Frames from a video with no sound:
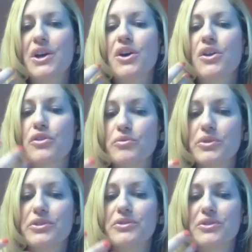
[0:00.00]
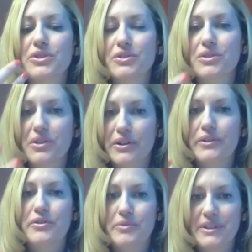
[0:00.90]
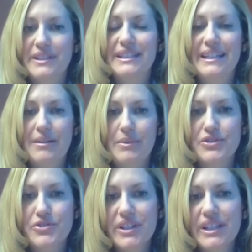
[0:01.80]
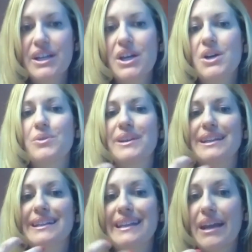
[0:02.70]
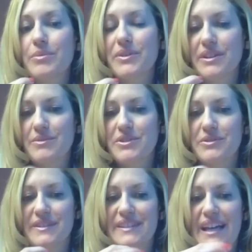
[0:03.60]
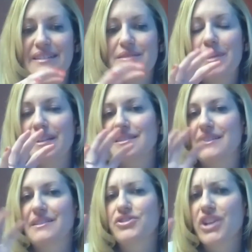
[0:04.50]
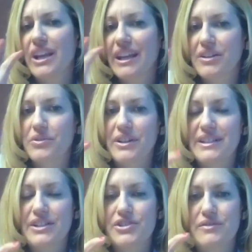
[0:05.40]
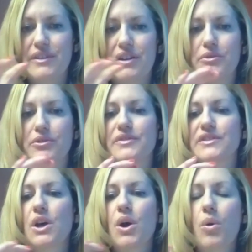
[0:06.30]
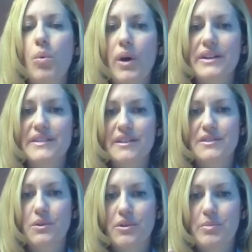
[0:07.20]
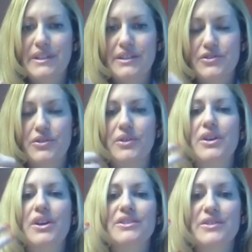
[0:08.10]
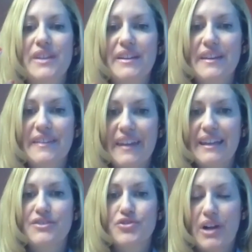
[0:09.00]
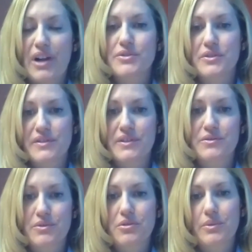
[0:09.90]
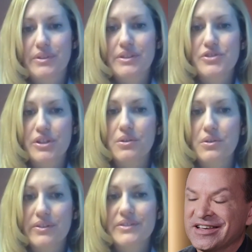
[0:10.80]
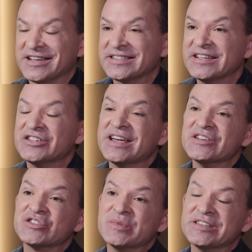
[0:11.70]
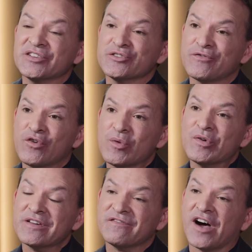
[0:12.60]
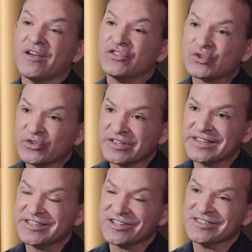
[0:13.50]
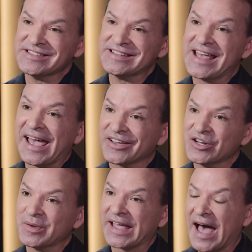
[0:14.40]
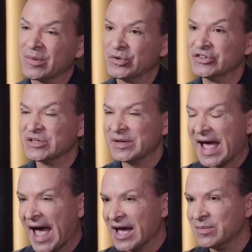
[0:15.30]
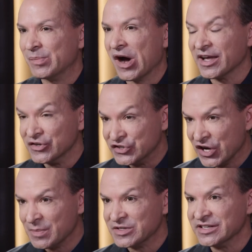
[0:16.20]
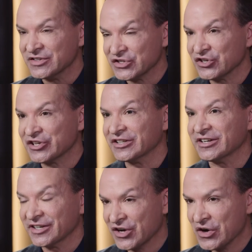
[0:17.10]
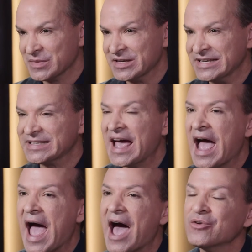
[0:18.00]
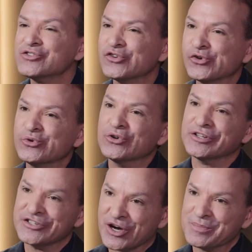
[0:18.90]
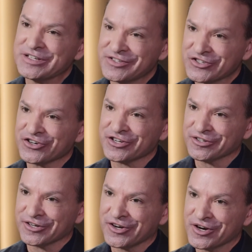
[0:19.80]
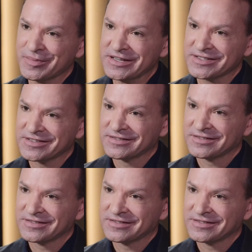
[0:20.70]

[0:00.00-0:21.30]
Through Google Earth 3D imagery, we can enable them to assess based on the shading and orientation of their roofs, what is the solar potential, so then that they can drive towards those renewable energy goals. Accenture estimates there is $4.5 trillion in economic output to be had by adopting circular economies. How is Google adopting circular economies?